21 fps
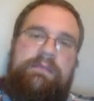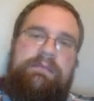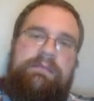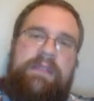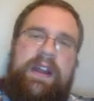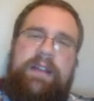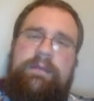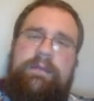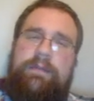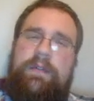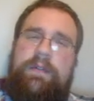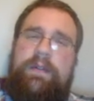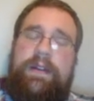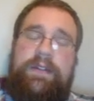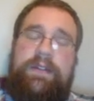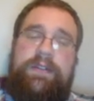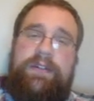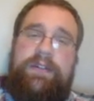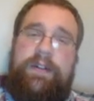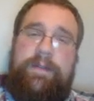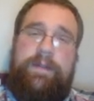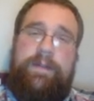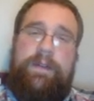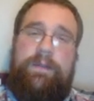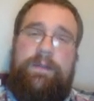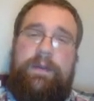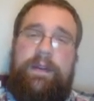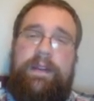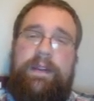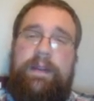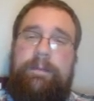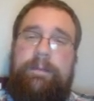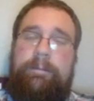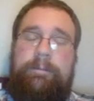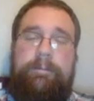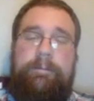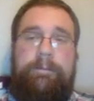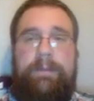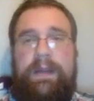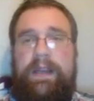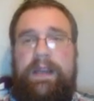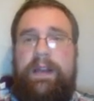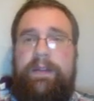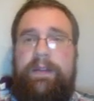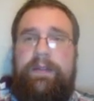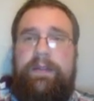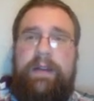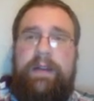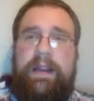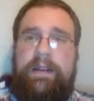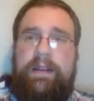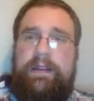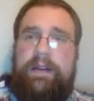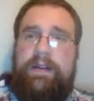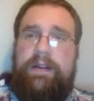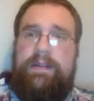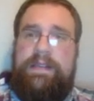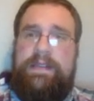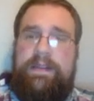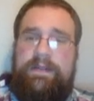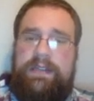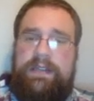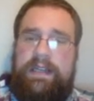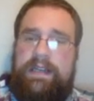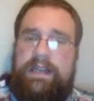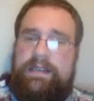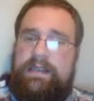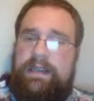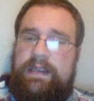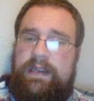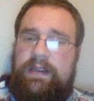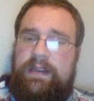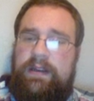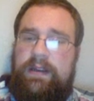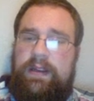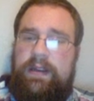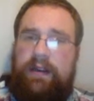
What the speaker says: Not quite sure if it's worth it, but I'll throw it out there, see what you guys think.